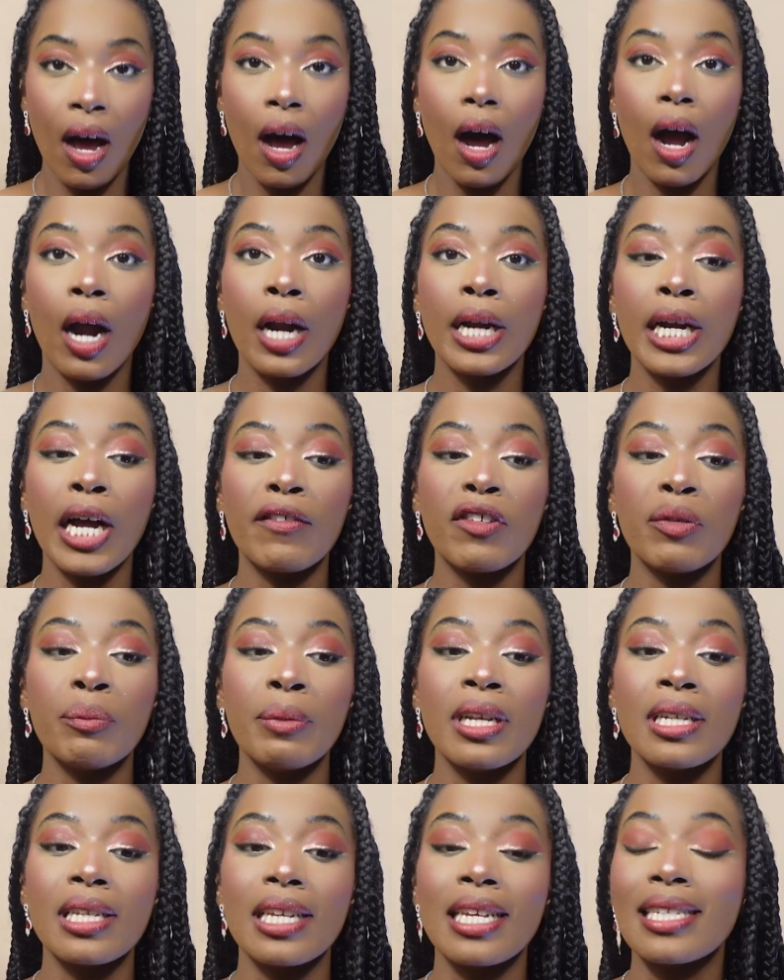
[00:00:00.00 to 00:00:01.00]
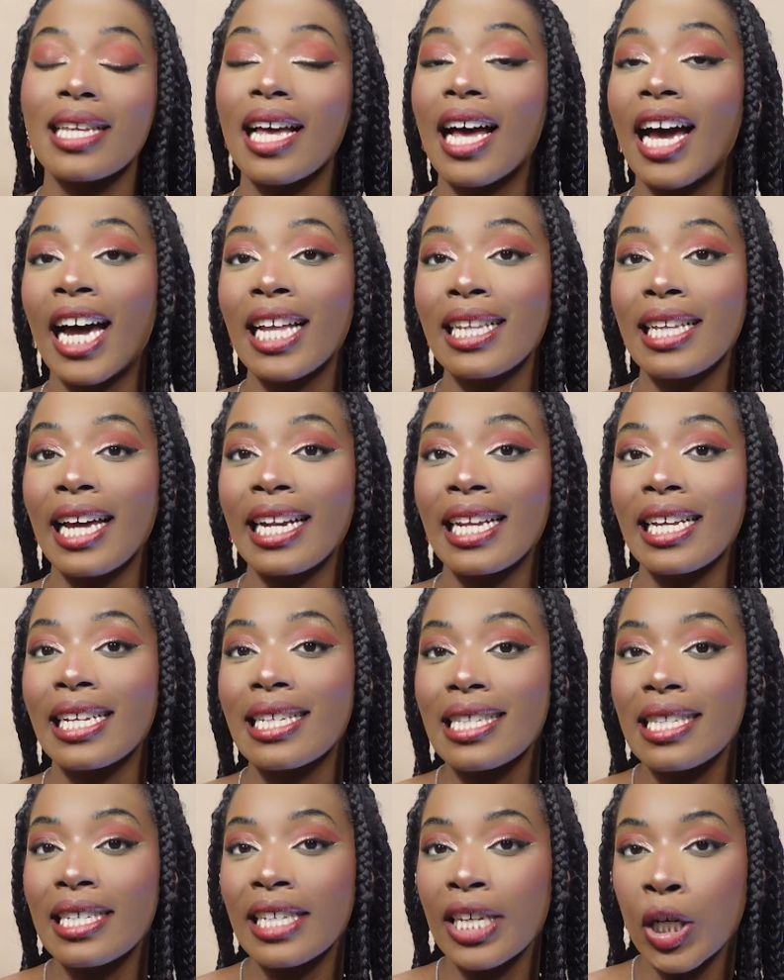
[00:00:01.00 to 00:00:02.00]
our government is highlighting
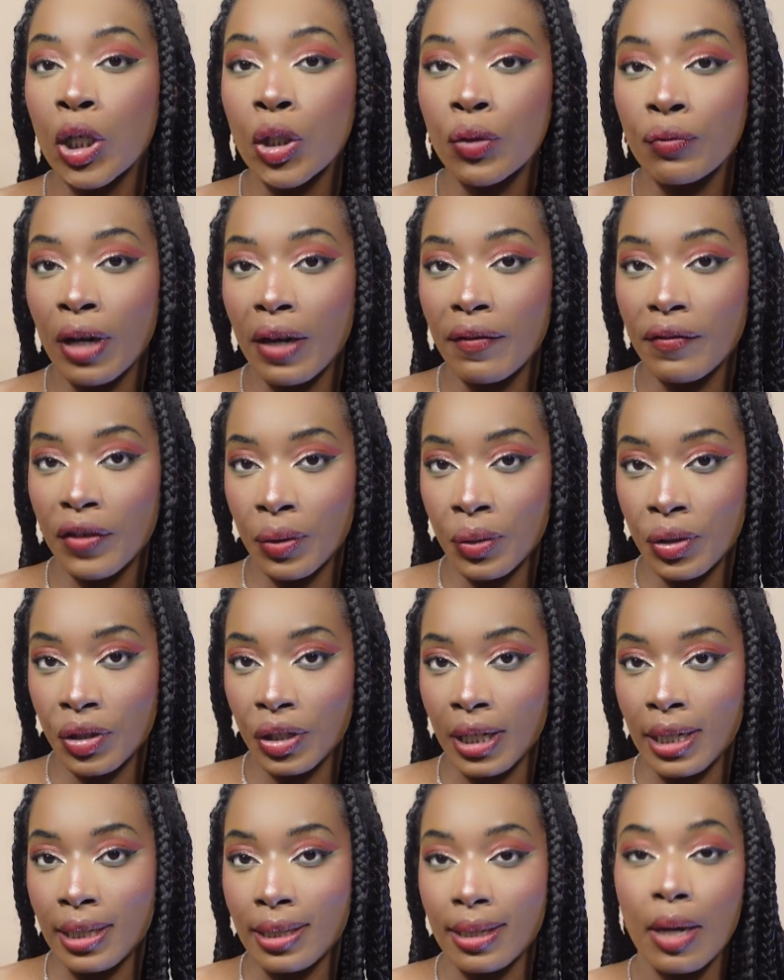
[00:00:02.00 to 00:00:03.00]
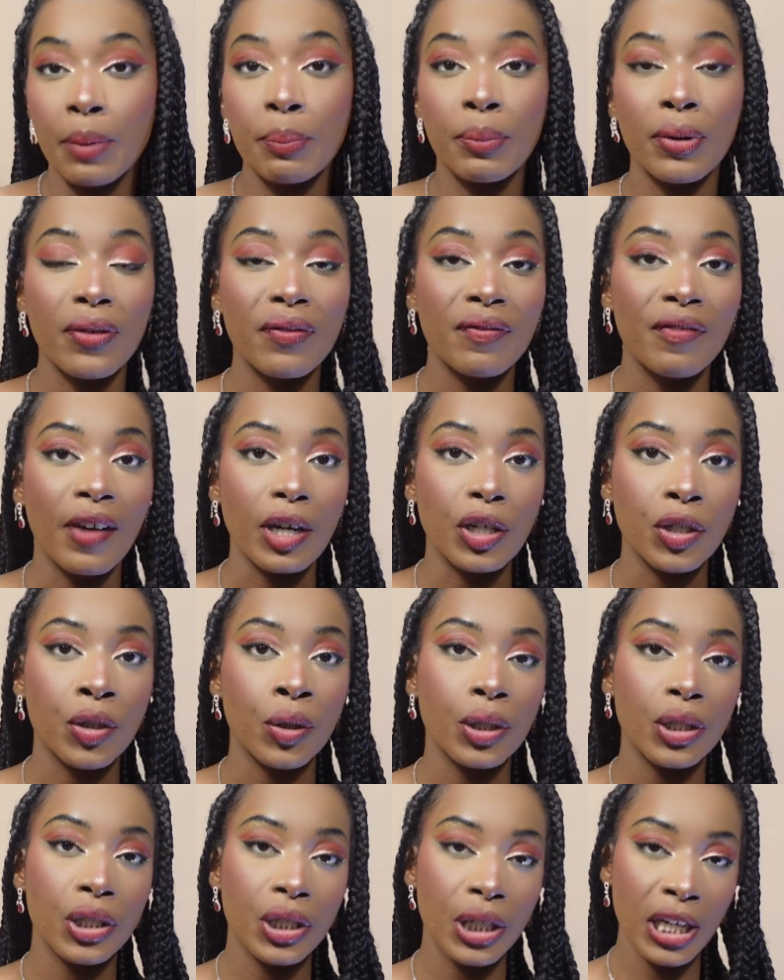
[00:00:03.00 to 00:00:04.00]
skilled refugees
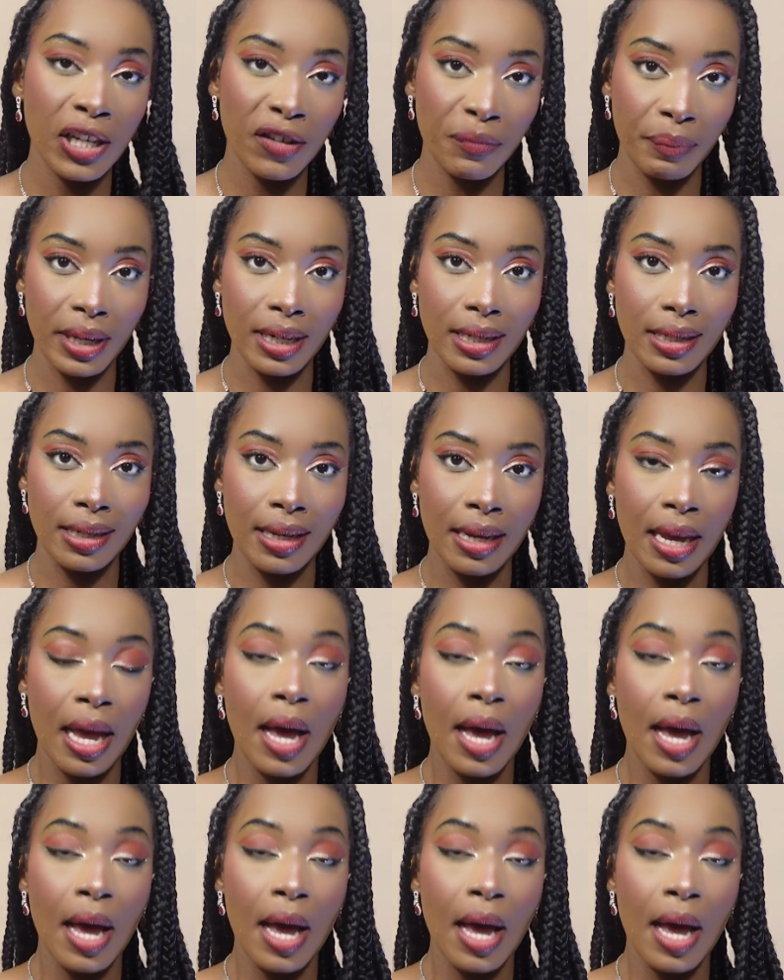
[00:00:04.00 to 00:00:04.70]
professional achievement